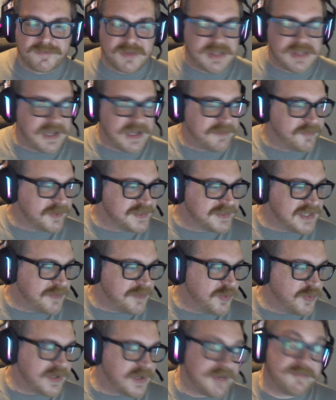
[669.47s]
like for
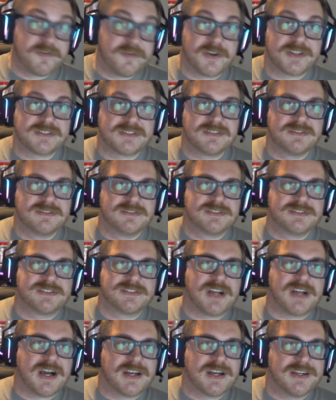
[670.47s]
example, when I first
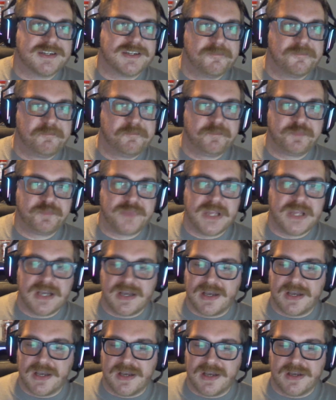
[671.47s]
started,
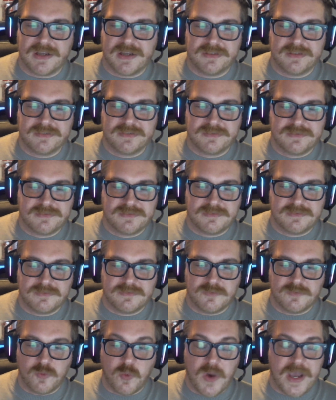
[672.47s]
uh,
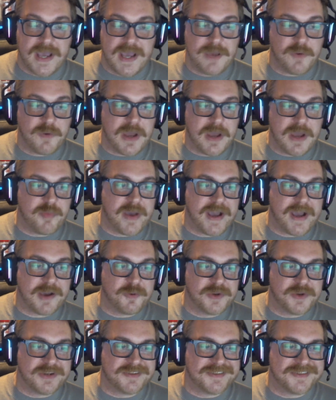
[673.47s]
way
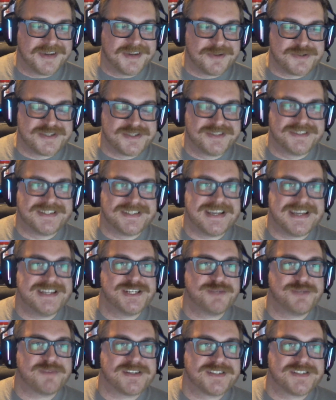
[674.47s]
back when I was
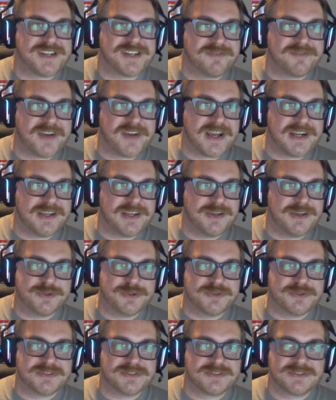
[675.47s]
teaching myself how to
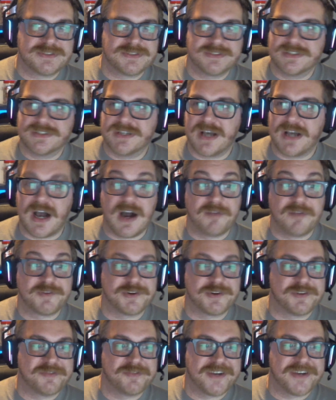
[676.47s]
use
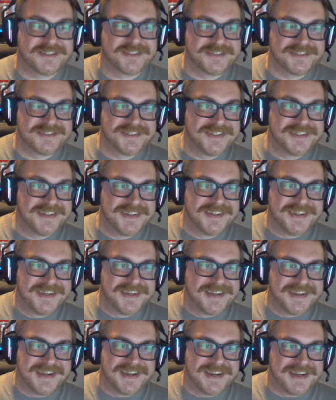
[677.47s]
After Effects,
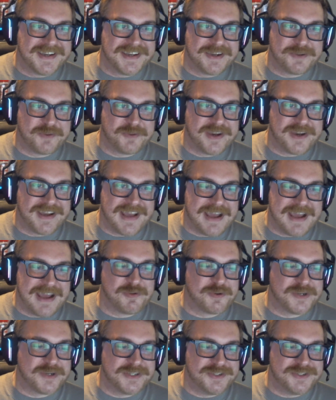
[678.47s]
where
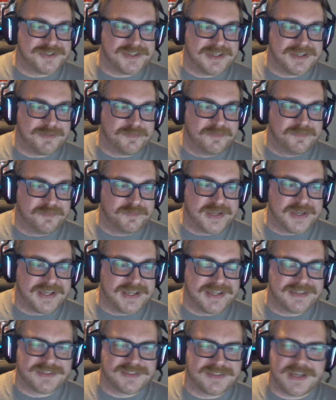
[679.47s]
everyone usually
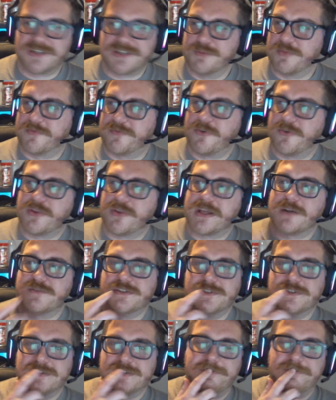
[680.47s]
begins. Actually, before that, I
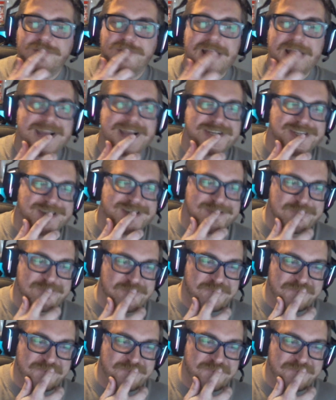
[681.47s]
was using Flash,